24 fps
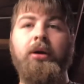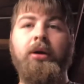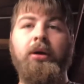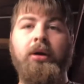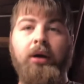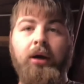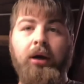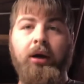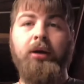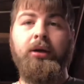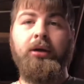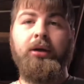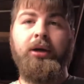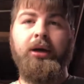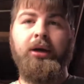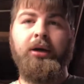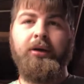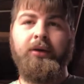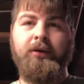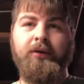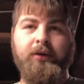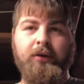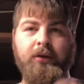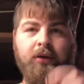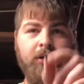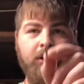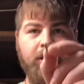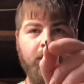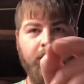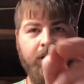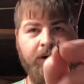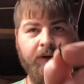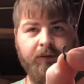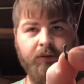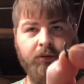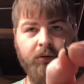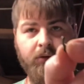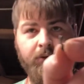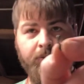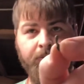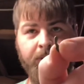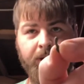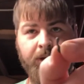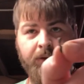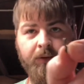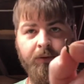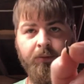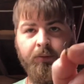Alright guys, I have a little
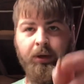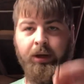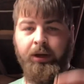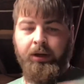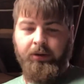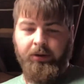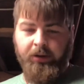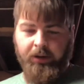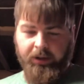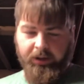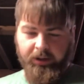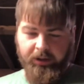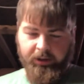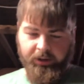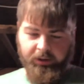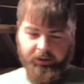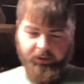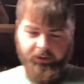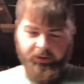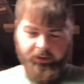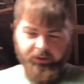piece of weight right here.